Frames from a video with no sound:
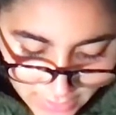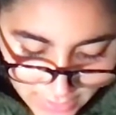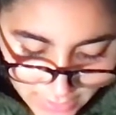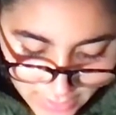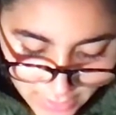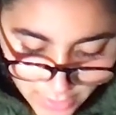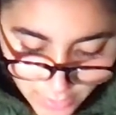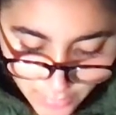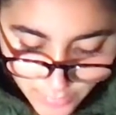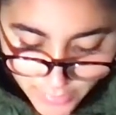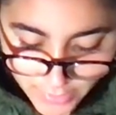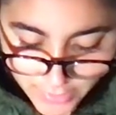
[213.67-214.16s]

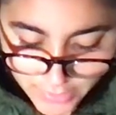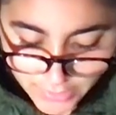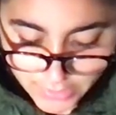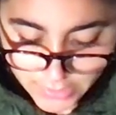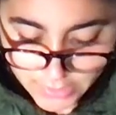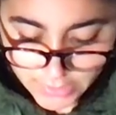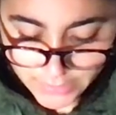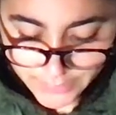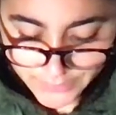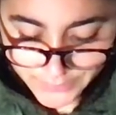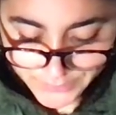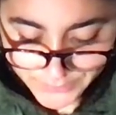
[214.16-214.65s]
help
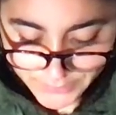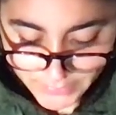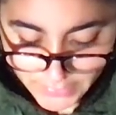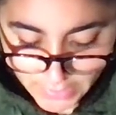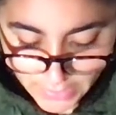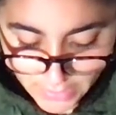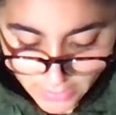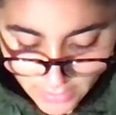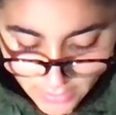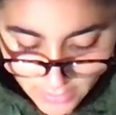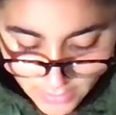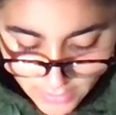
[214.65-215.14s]
us.
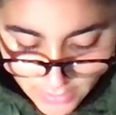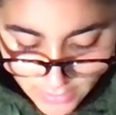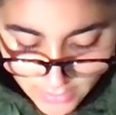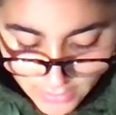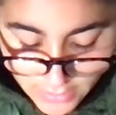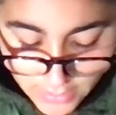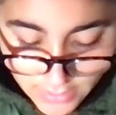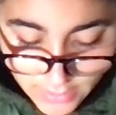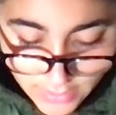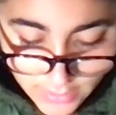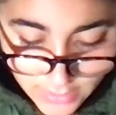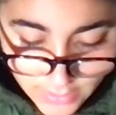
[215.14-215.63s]

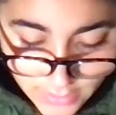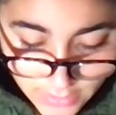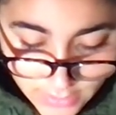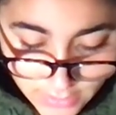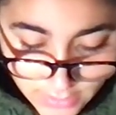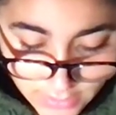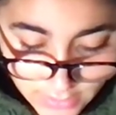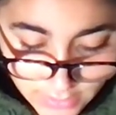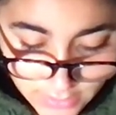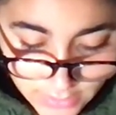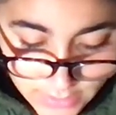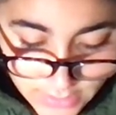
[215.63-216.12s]

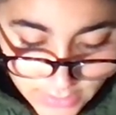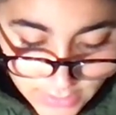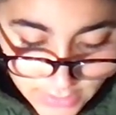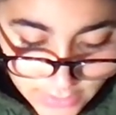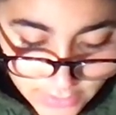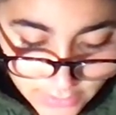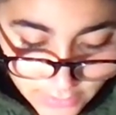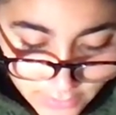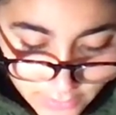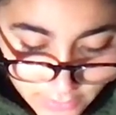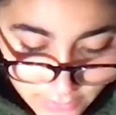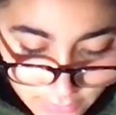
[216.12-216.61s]
They
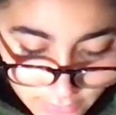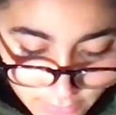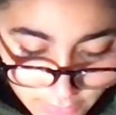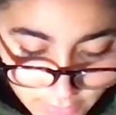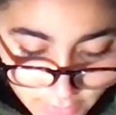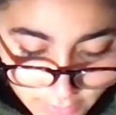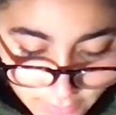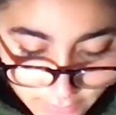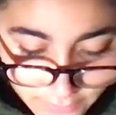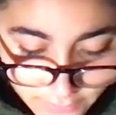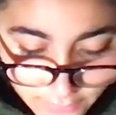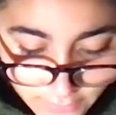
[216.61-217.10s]
don't work
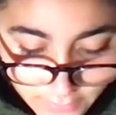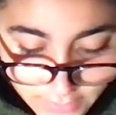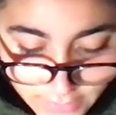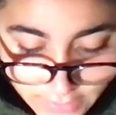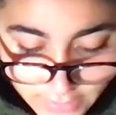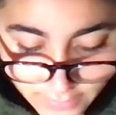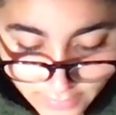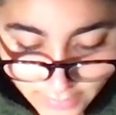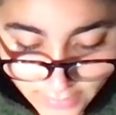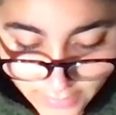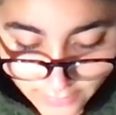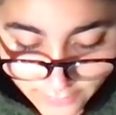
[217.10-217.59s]
for the
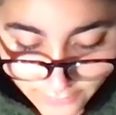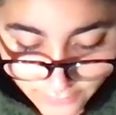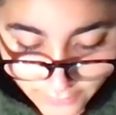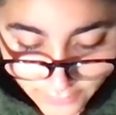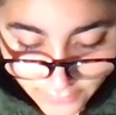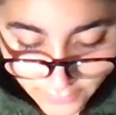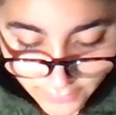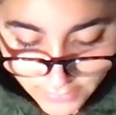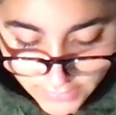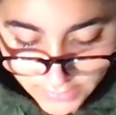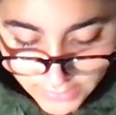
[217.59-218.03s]
white folks.